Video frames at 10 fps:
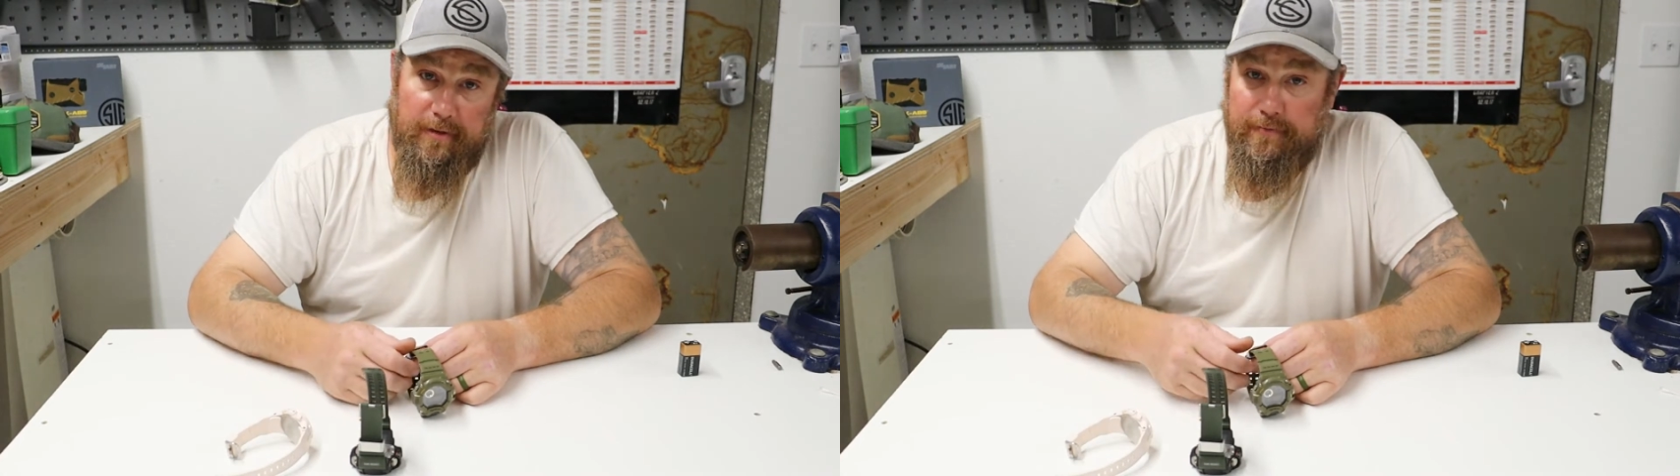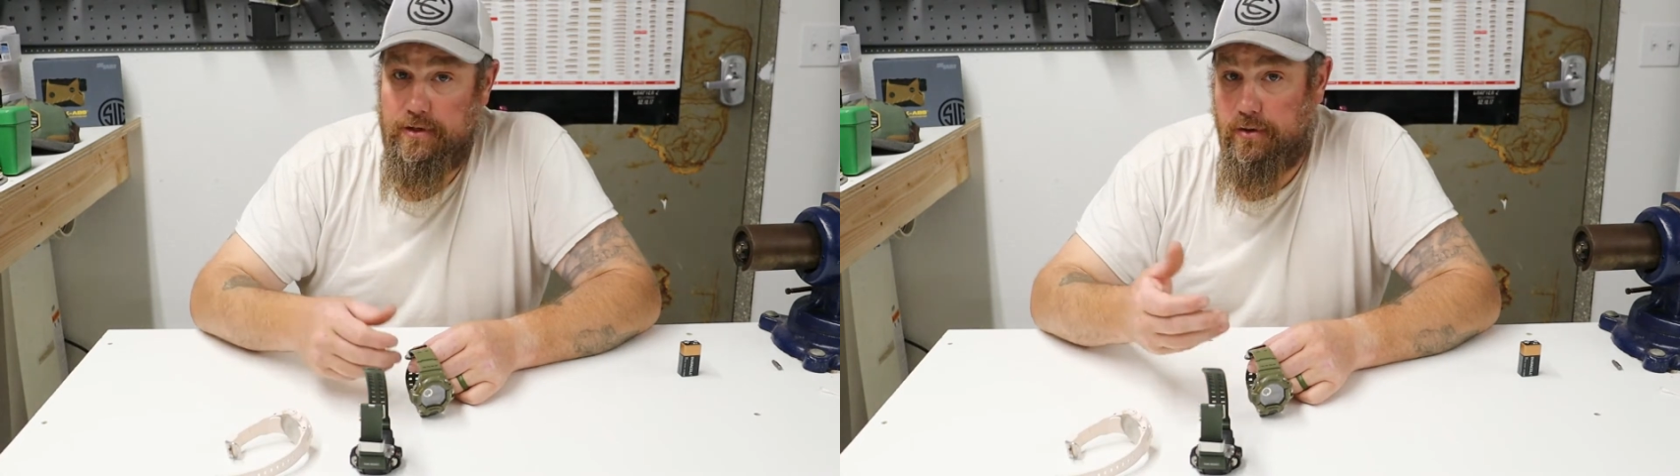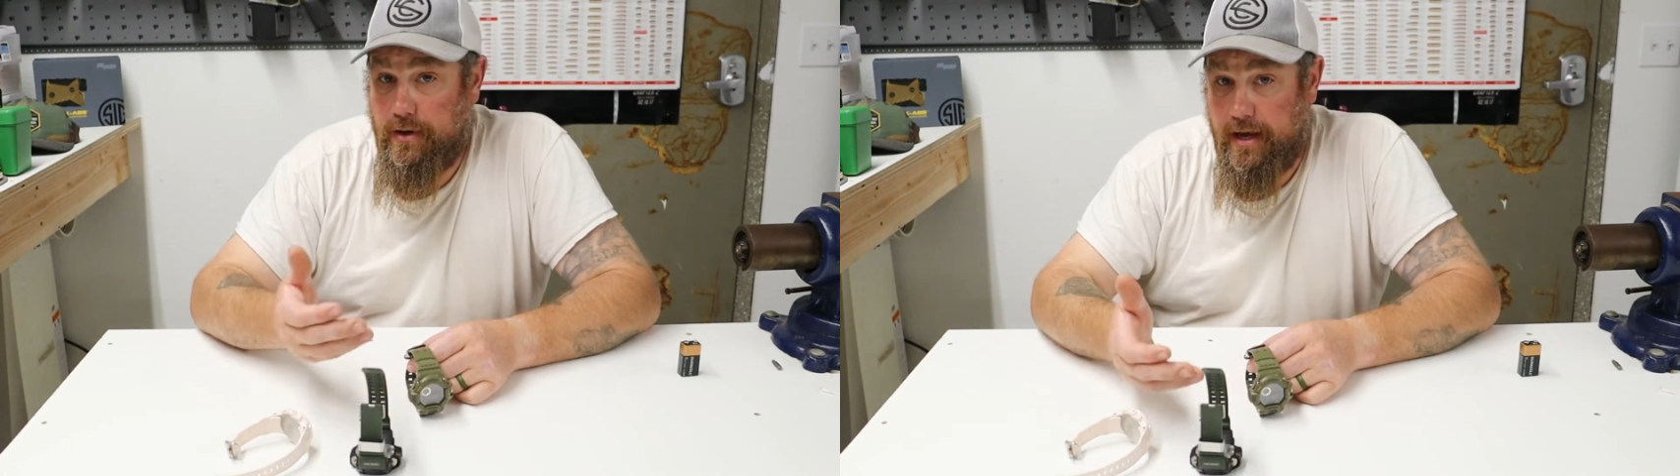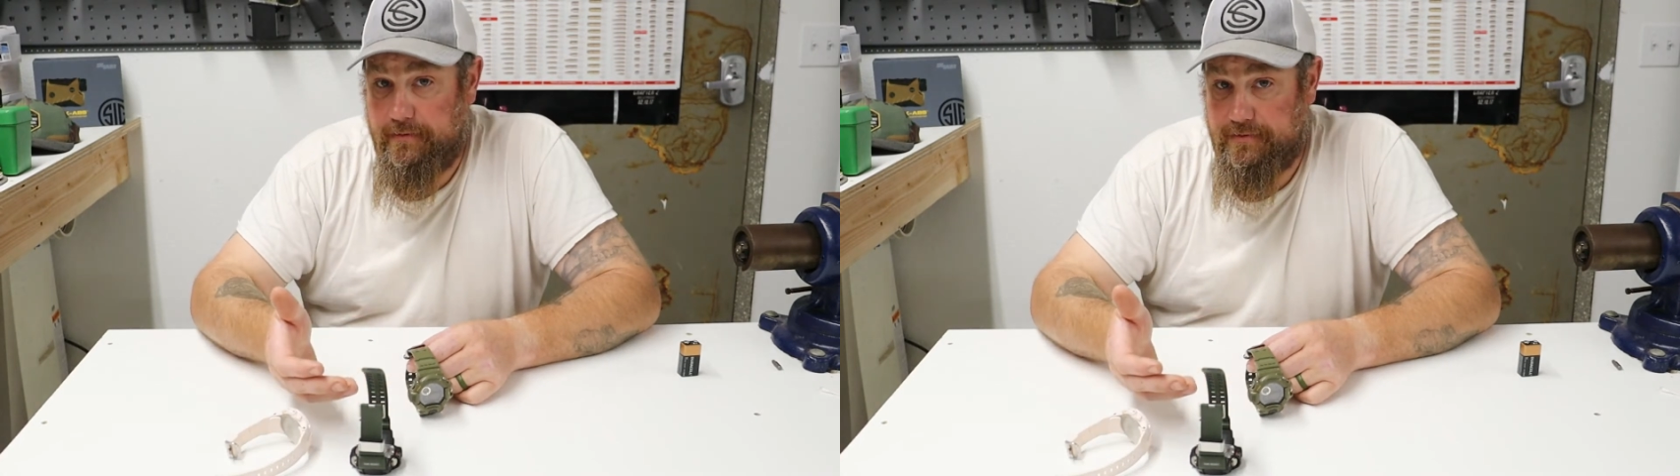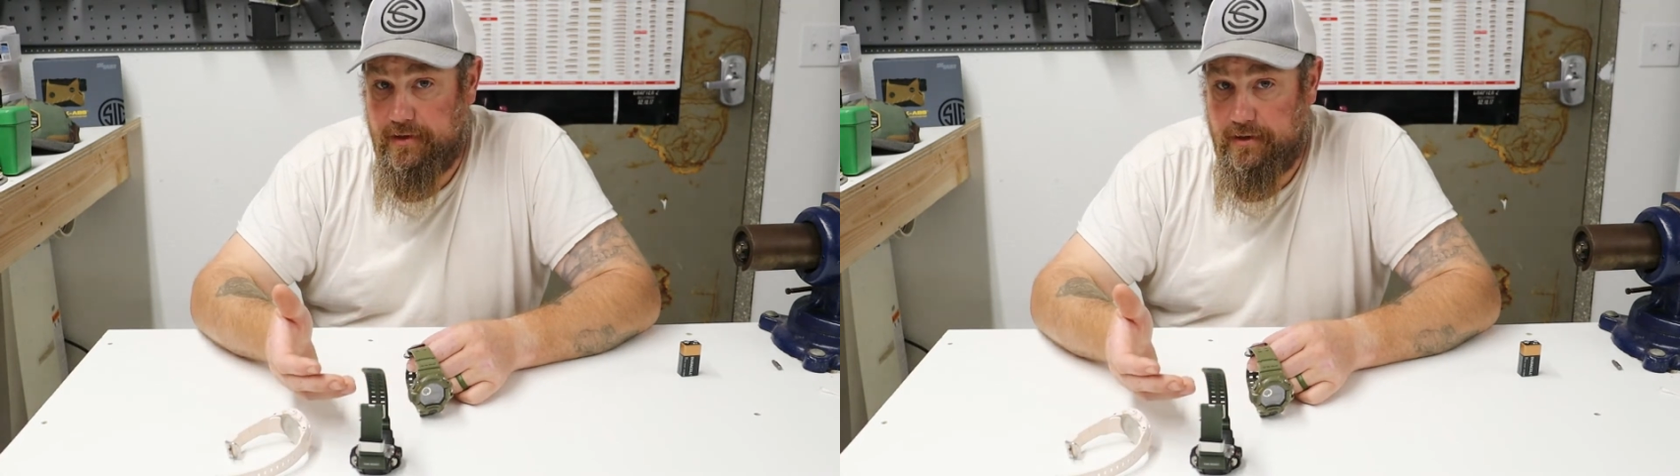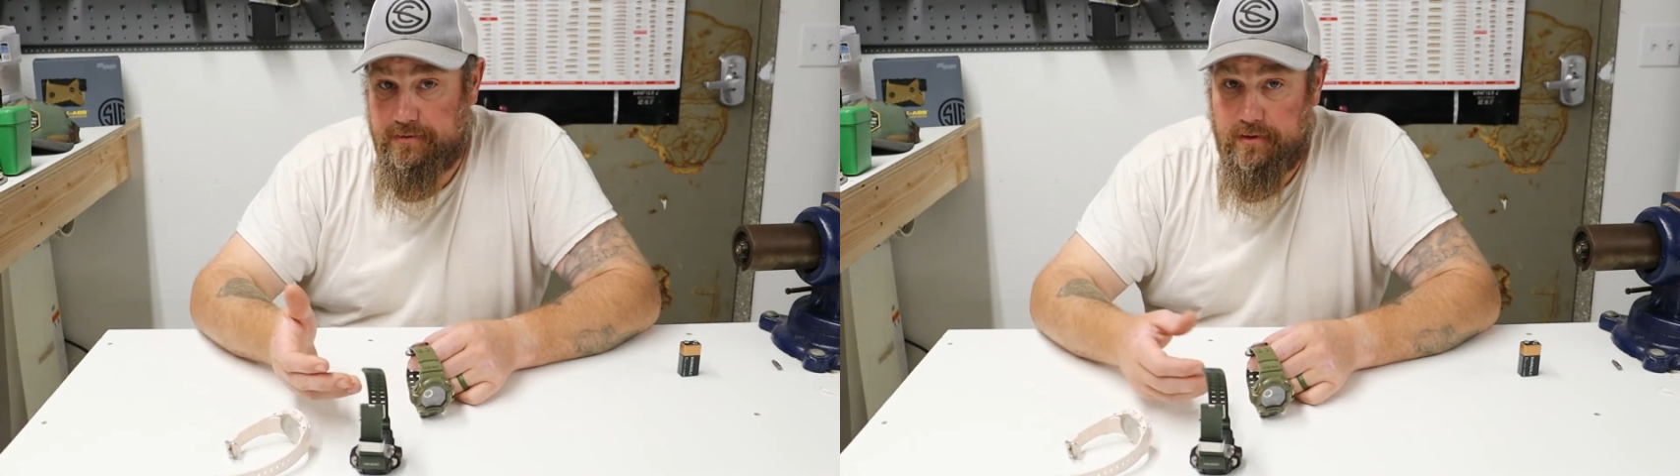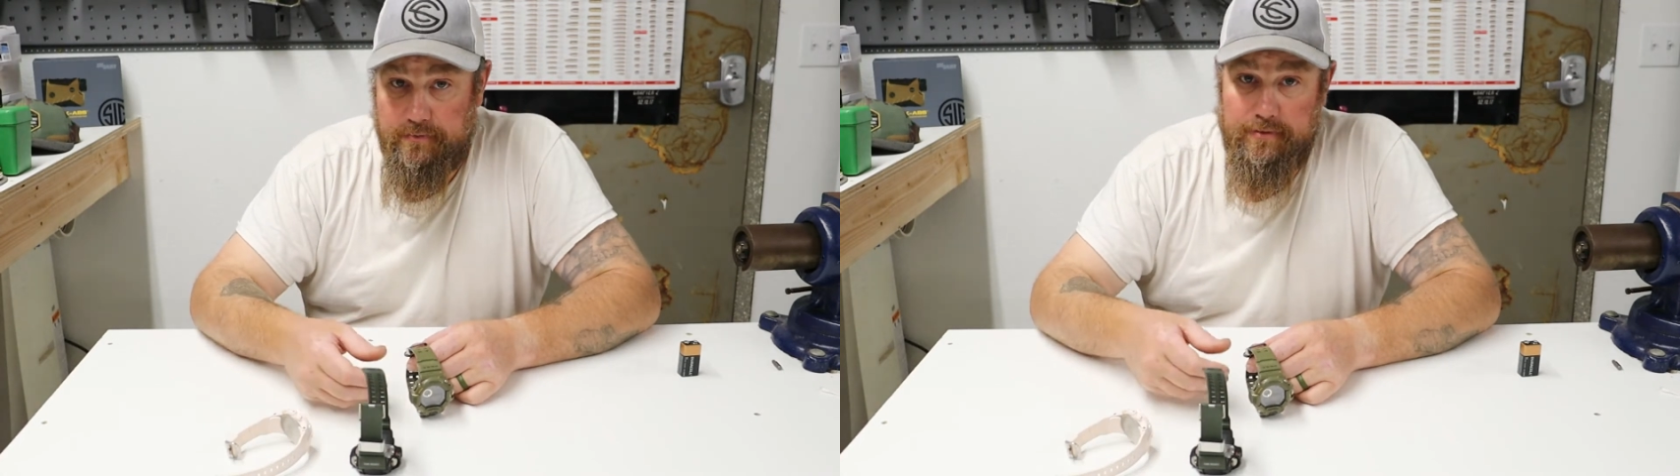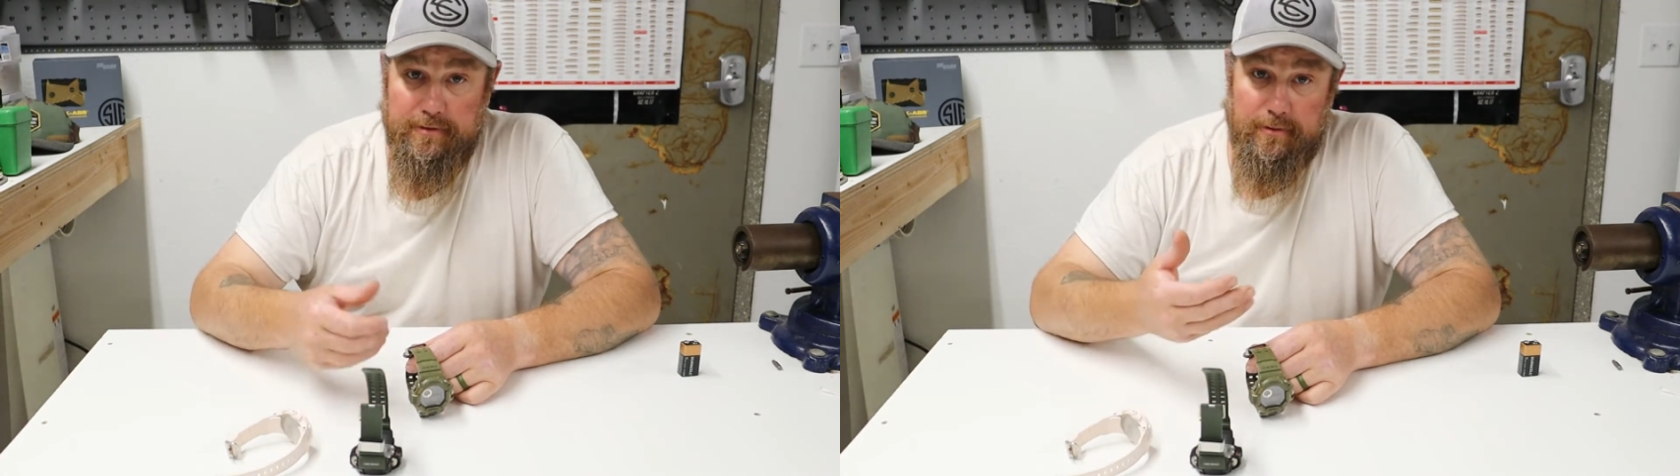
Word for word: If you don't have cell service,